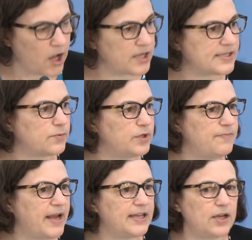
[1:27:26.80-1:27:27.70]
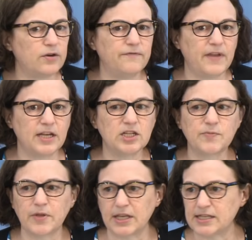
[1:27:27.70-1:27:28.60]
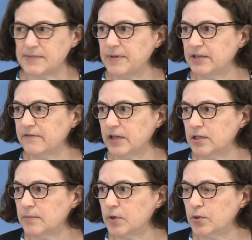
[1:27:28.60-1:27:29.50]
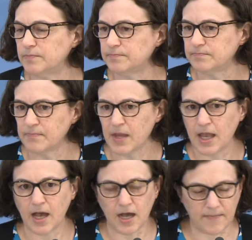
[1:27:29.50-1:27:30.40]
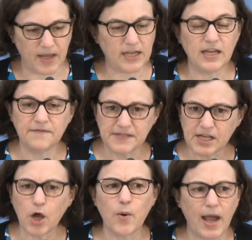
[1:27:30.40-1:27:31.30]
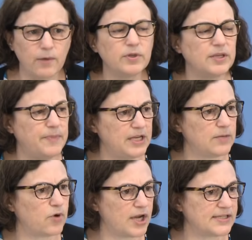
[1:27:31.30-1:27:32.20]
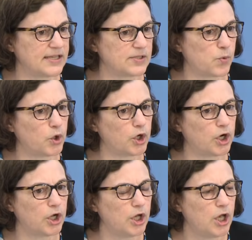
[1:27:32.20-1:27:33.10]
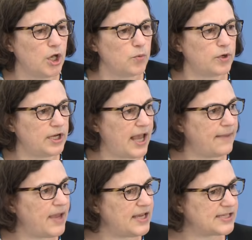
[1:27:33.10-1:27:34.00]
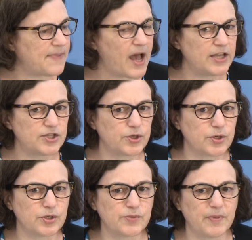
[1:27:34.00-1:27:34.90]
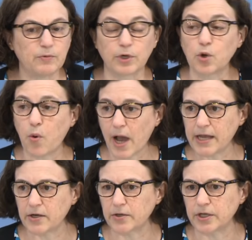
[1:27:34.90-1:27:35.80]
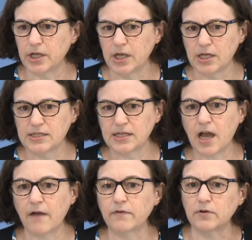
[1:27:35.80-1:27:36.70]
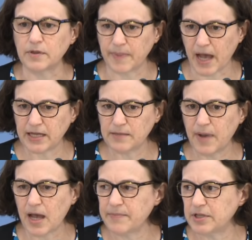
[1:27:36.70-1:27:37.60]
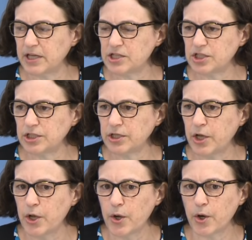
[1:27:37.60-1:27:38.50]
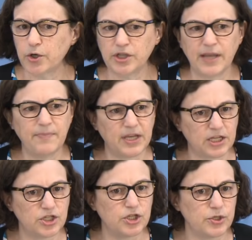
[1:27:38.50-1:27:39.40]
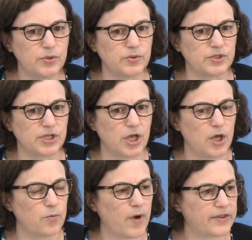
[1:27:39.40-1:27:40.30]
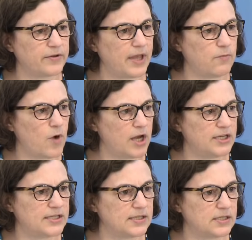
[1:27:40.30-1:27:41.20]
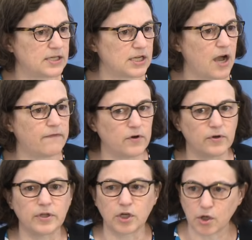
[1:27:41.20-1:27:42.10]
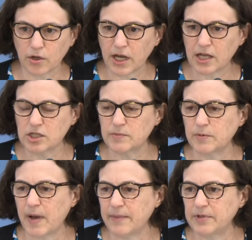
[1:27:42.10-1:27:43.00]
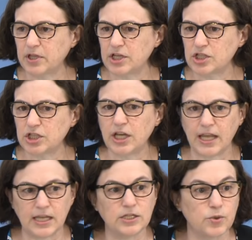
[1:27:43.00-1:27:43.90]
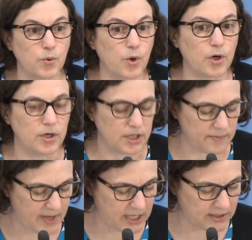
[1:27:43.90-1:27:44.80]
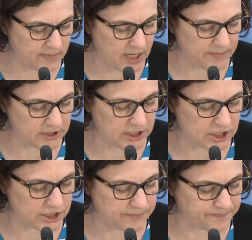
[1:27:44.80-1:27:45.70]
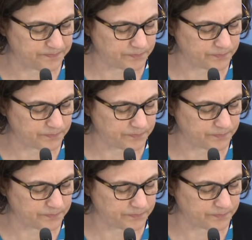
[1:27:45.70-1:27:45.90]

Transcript: Also, would Medicare Advantage plans be available? And if so, how would the bidding process work? Would MA sponsors be required to cover the buy-in population? Or could they pick and choose whether they wanted to cover the current eligible population and or the buy-in population?